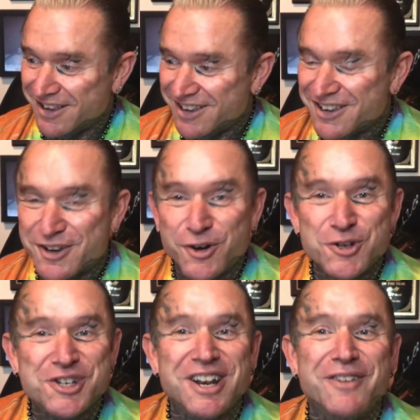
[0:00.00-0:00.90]

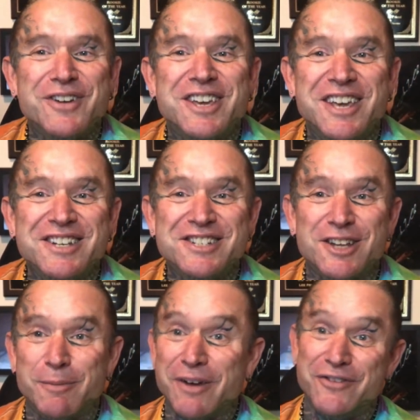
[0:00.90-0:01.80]
Because you never kissed
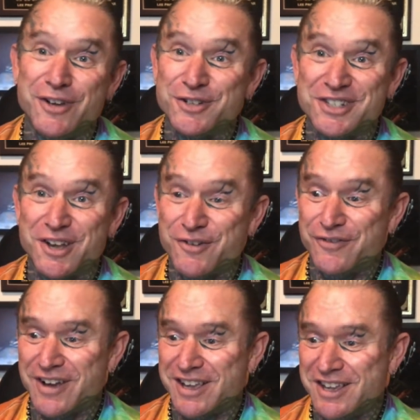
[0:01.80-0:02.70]
them, I feel so
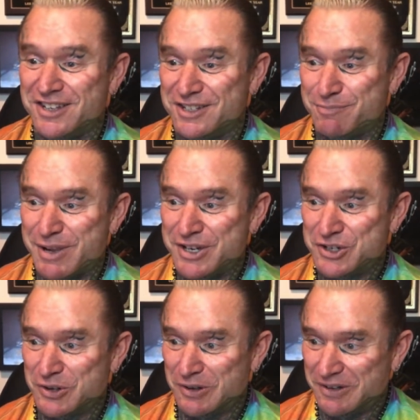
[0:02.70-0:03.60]
fucking
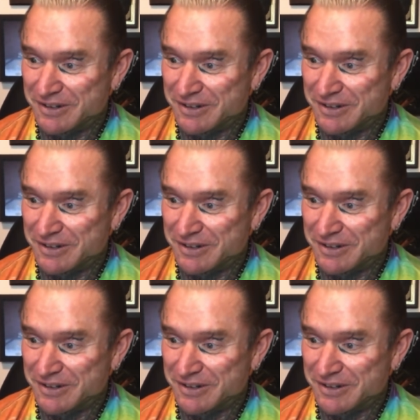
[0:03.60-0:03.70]
special.